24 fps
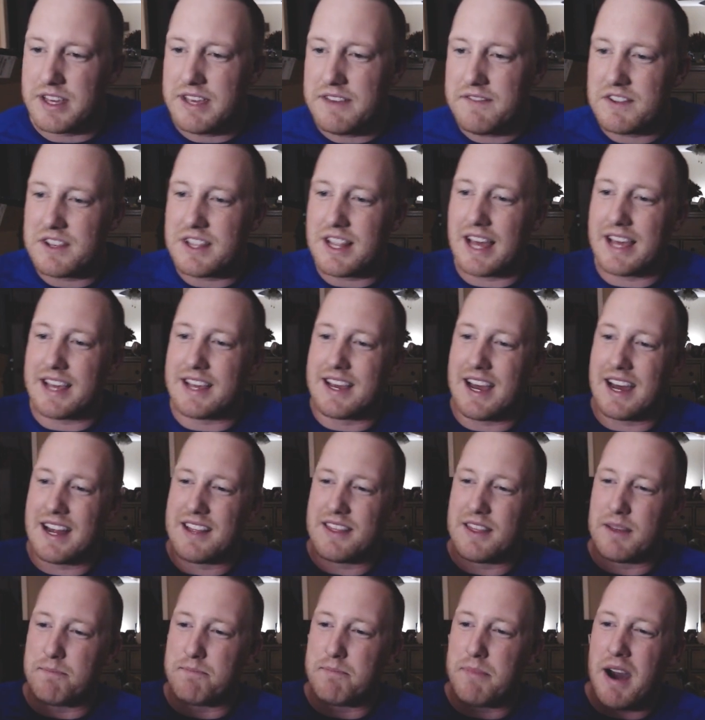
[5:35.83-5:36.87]
Even like
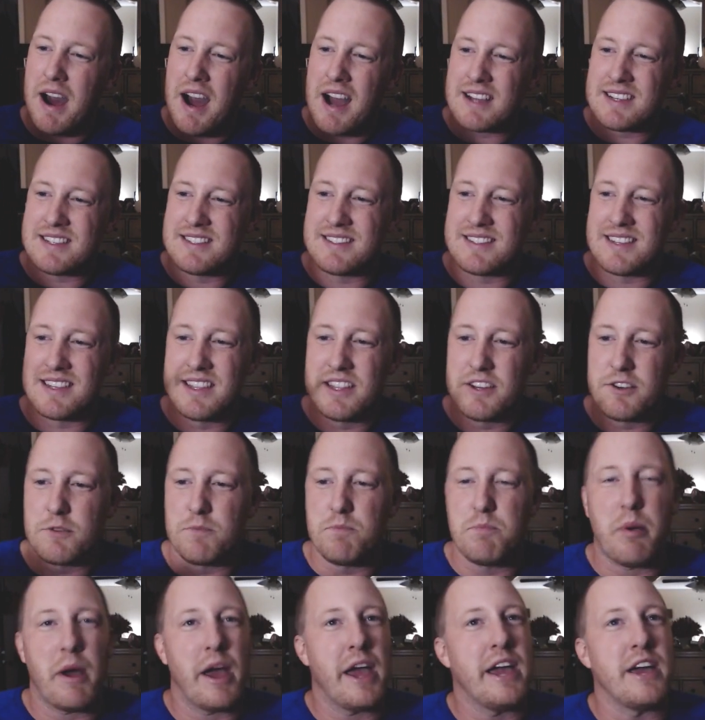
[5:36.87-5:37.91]
the box is a little
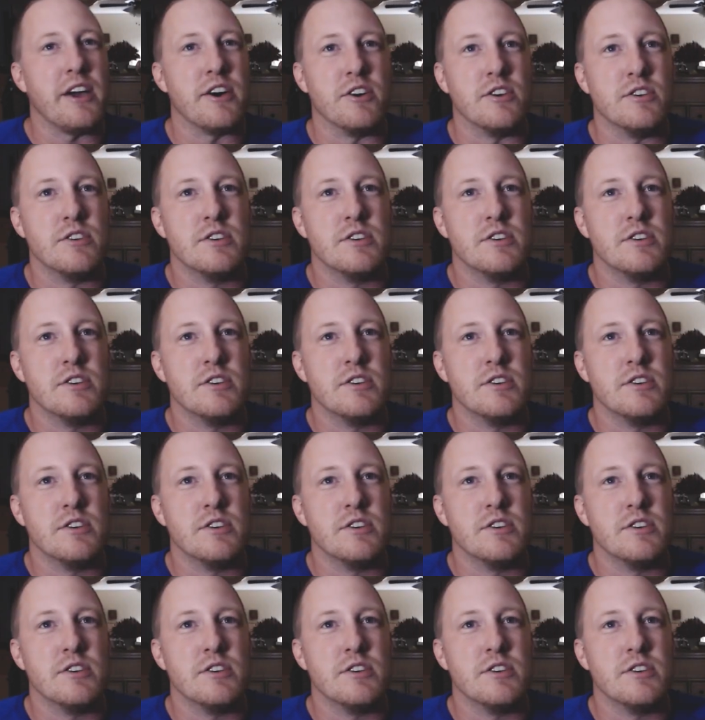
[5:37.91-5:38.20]
pale.